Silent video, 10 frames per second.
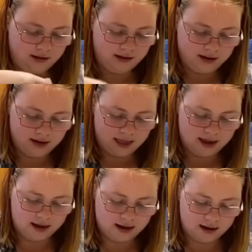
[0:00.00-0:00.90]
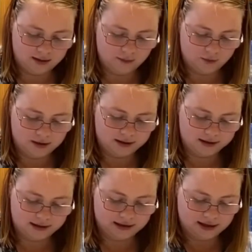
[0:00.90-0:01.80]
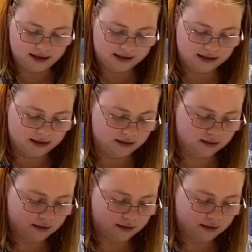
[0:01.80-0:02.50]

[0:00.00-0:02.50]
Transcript: And then I'm going to season